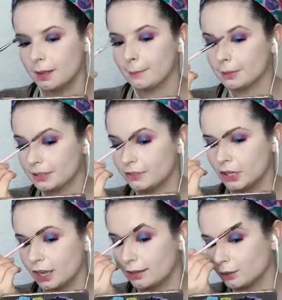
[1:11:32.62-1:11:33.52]
Believe it or
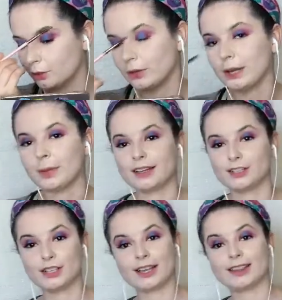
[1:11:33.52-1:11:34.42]
not, growing up, I
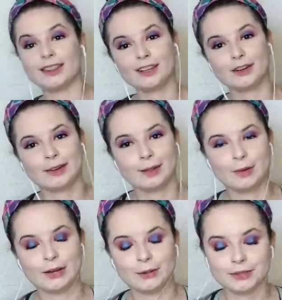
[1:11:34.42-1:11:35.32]
actually had thicker
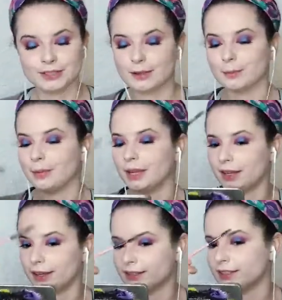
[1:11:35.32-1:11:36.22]
eyebrows,
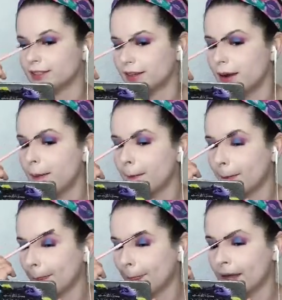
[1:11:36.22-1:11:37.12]
but
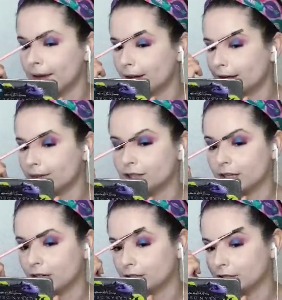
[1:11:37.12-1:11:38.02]
after
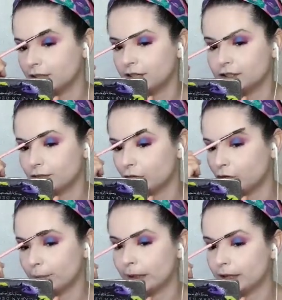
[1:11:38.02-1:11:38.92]
years and years of
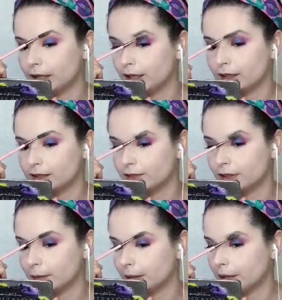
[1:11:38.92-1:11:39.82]
overplucking, because if
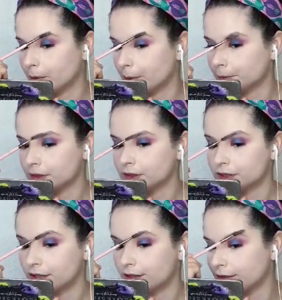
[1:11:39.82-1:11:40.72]
anybody remembers
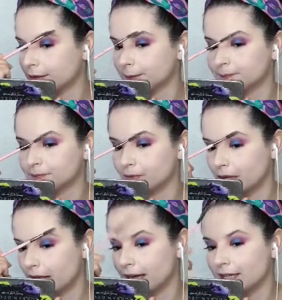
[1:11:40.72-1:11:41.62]
the
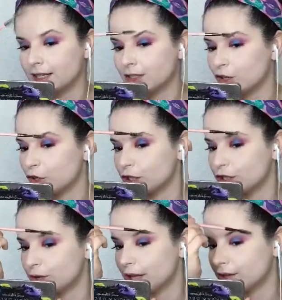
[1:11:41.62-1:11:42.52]
90s and early
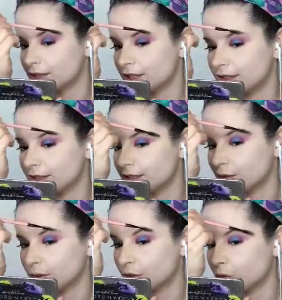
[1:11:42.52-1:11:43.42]
2000s,
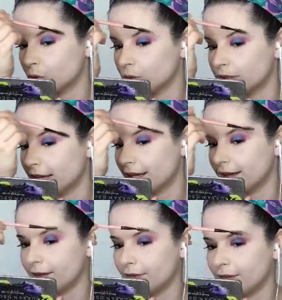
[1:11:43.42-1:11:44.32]
it was cool to
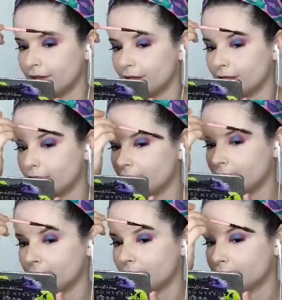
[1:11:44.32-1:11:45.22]
have
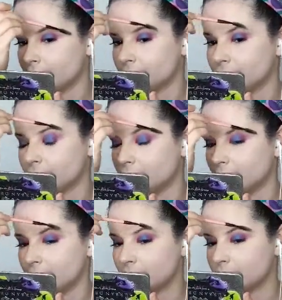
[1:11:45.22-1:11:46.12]

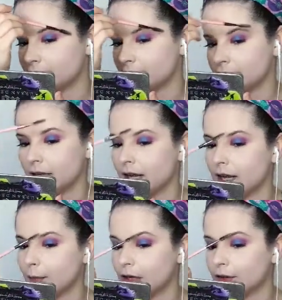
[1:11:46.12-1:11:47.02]
skinny
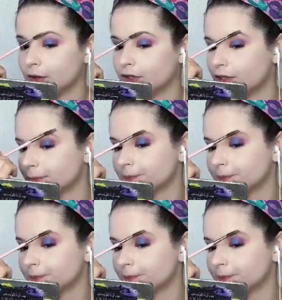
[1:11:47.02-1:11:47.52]
eyebrows.